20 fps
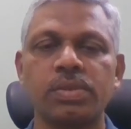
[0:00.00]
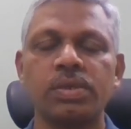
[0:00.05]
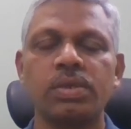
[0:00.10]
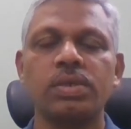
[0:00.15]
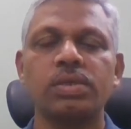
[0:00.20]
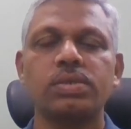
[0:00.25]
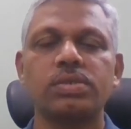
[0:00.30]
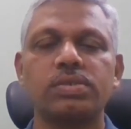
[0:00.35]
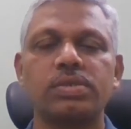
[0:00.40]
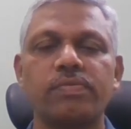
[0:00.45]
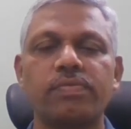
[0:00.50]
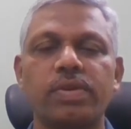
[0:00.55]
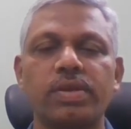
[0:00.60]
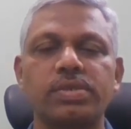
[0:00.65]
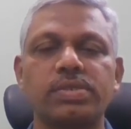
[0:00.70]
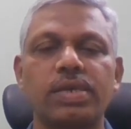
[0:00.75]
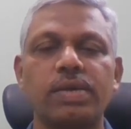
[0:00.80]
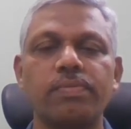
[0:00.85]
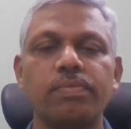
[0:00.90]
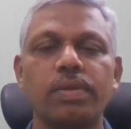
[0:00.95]
So for
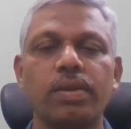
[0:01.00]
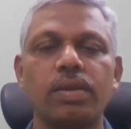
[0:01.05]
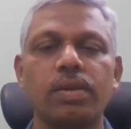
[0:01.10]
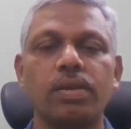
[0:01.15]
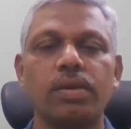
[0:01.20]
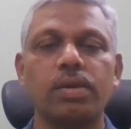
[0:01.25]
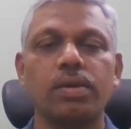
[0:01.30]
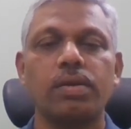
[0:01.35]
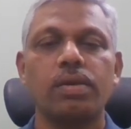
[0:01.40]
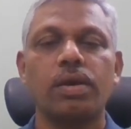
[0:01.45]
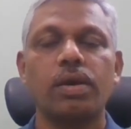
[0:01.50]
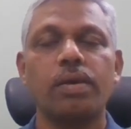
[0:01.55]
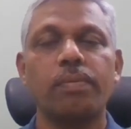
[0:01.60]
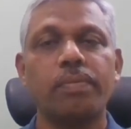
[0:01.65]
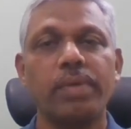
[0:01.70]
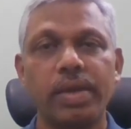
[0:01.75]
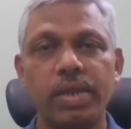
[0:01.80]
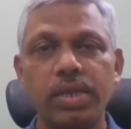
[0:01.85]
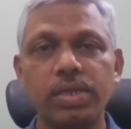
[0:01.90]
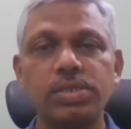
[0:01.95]
example, a
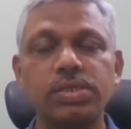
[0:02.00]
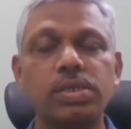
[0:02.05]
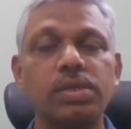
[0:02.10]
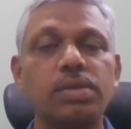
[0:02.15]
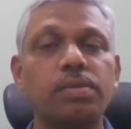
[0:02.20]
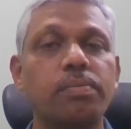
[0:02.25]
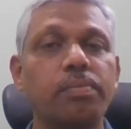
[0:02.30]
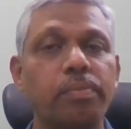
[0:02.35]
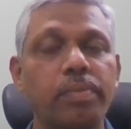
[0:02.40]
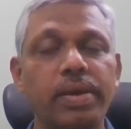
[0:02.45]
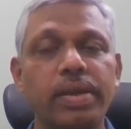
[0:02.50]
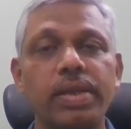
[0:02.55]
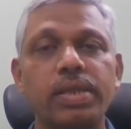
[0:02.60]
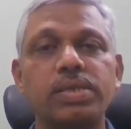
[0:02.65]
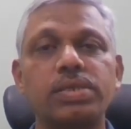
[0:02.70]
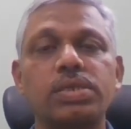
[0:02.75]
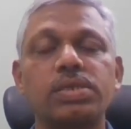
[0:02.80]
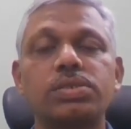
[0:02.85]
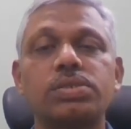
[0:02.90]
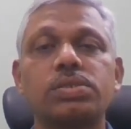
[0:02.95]
manager
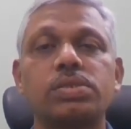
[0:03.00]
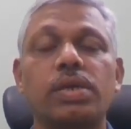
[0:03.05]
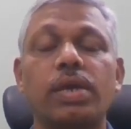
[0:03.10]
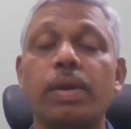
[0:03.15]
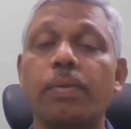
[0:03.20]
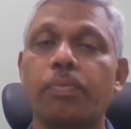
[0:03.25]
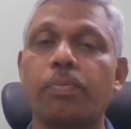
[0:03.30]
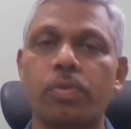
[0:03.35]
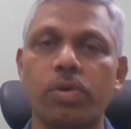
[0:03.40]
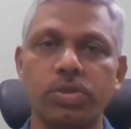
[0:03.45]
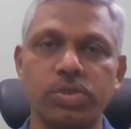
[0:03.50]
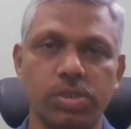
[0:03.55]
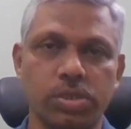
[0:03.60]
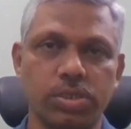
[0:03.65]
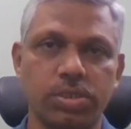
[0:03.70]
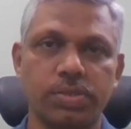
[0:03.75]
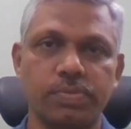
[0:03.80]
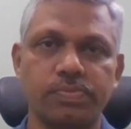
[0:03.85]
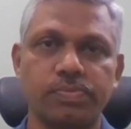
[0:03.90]
manages a project.